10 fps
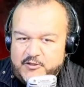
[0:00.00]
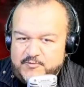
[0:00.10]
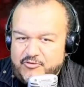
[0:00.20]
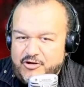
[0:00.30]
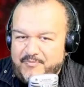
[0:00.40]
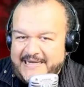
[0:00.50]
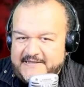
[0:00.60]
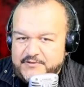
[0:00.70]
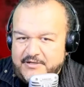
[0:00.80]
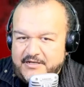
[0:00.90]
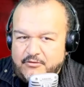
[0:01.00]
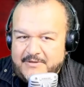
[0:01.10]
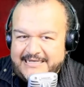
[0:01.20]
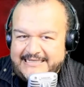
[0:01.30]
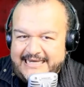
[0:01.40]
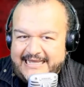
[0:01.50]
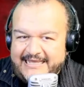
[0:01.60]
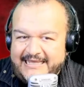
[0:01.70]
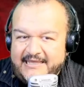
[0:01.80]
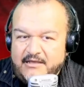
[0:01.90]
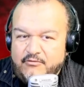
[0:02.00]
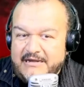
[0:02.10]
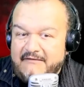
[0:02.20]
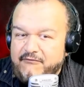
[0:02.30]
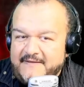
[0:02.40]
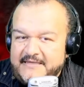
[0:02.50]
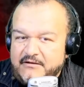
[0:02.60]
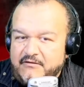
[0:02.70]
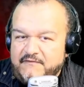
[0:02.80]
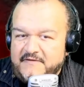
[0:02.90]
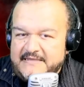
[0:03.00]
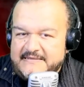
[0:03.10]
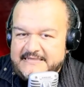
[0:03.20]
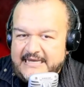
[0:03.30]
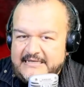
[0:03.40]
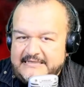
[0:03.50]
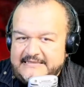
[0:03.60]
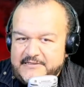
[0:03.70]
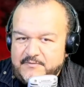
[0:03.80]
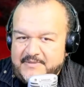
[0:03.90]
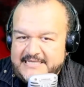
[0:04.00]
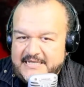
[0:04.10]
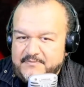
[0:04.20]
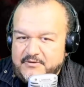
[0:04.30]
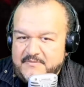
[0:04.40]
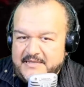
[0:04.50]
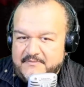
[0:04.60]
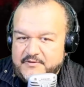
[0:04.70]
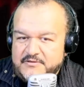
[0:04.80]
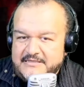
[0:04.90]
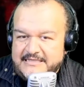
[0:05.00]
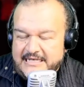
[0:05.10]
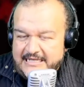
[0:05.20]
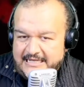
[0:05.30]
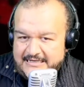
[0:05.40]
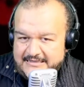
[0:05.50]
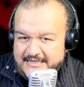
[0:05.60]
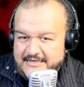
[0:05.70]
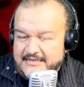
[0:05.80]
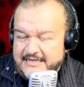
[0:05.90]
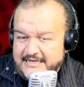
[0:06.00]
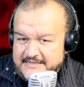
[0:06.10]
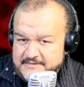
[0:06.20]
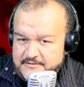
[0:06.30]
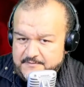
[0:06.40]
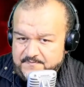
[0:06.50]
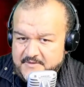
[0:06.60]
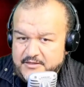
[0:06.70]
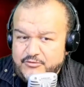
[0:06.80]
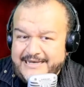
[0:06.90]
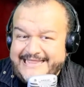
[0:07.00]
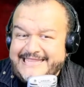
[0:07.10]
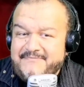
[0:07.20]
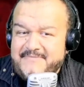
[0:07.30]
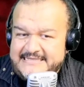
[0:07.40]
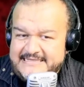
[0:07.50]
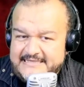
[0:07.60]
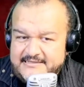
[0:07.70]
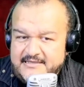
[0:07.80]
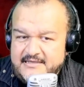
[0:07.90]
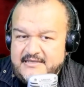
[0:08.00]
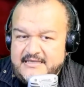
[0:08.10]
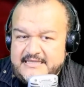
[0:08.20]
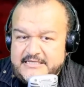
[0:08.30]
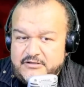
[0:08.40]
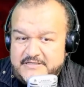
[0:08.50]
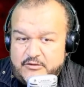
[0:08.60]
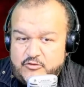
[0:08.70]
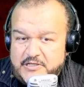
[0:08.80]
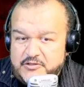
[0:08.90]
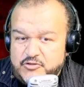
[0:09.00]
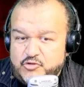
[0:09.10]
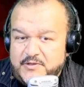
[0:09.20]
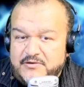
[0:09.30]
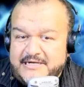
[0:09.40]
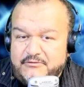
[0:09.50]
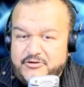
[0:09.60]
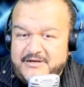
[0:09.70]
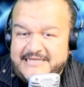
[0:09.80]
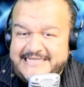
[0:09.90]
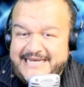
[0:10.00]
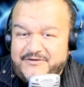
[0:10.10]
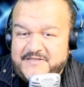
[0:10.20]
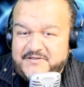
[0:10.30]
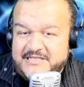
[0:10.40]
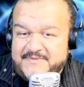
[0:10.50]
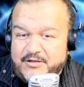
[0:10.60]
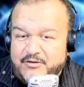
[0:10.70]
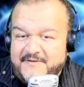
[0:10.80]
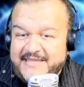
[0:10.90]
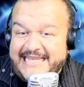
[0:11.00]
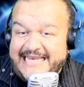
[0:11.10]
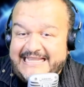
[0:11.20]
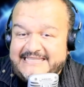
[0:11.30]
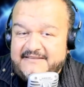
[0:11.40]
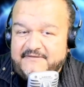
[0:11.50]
an undercover operation where a confidential informant posed as members of the Jalisco cartel. For months, the defendants say, there were meetings and negotiations under federal surveillance.